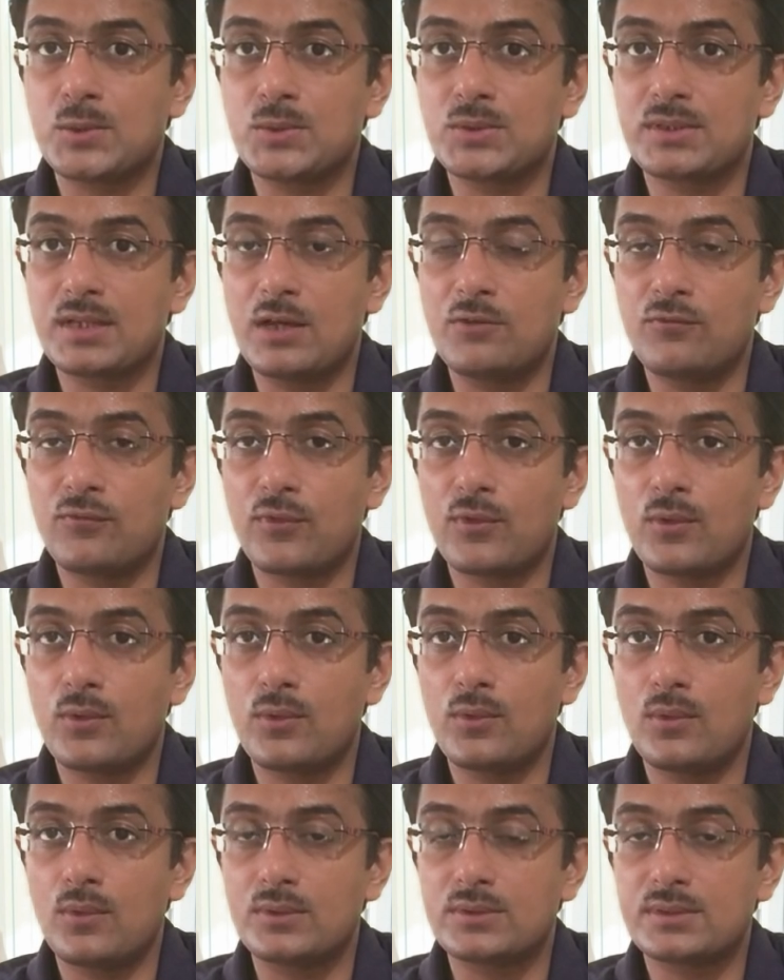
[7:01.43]

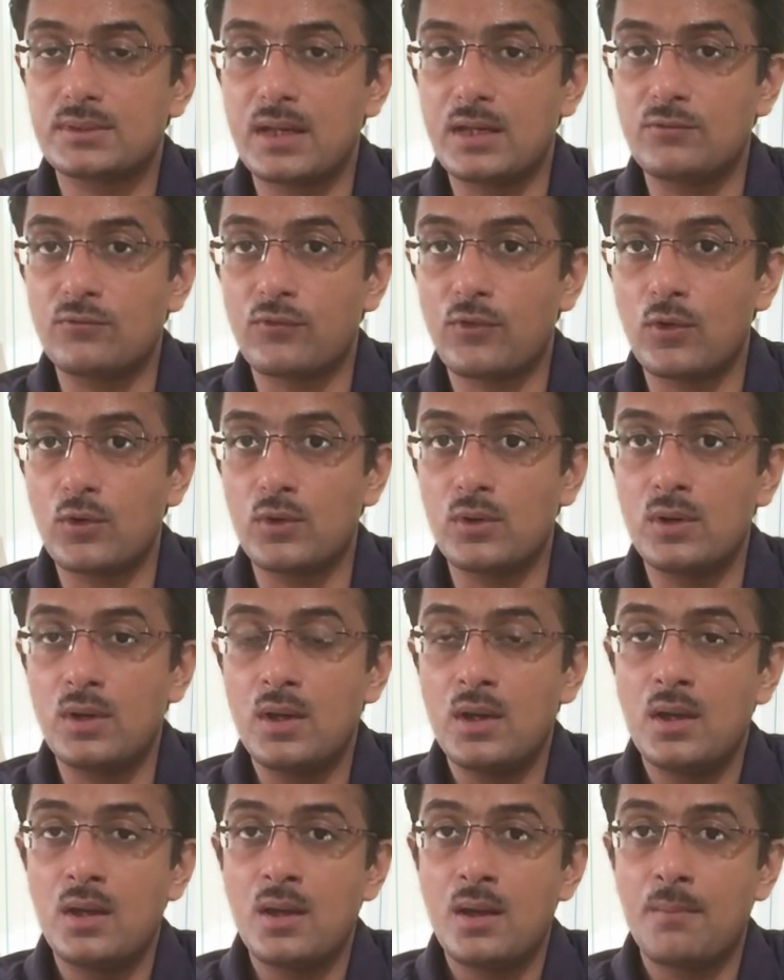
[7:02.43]
Zenfone
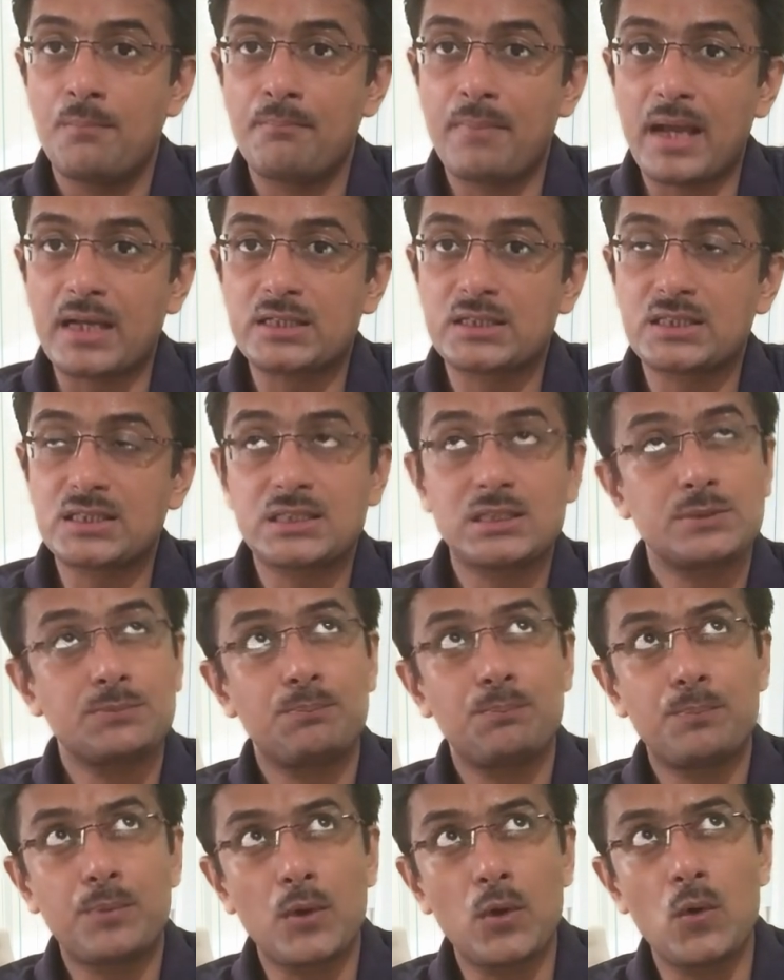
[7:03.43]
Max
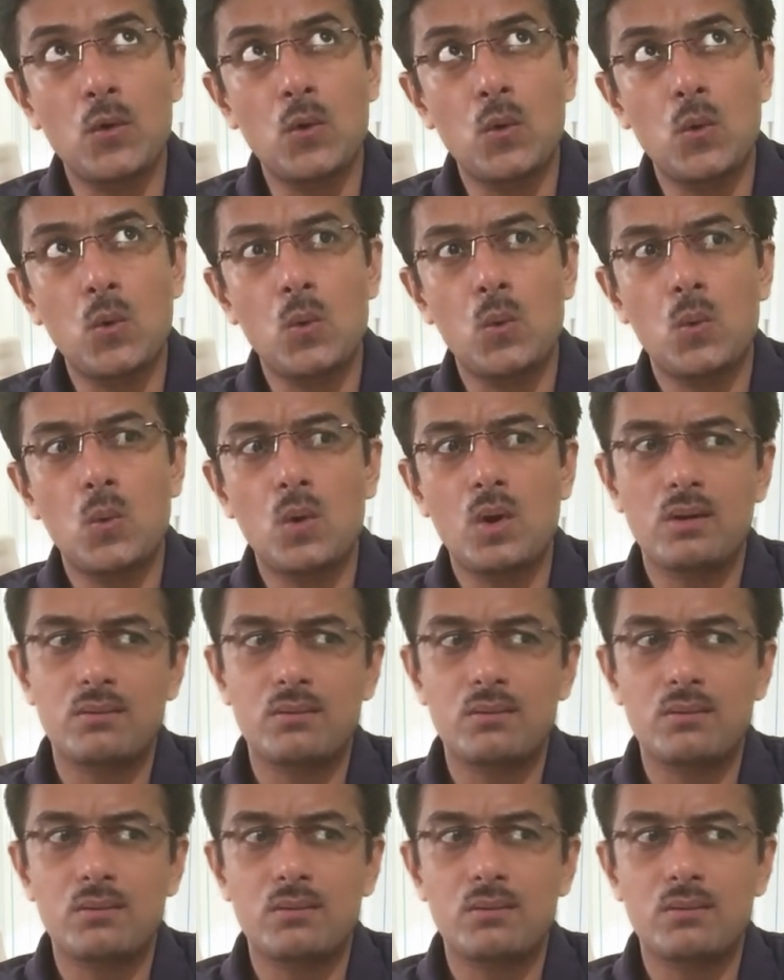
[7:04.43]
Pro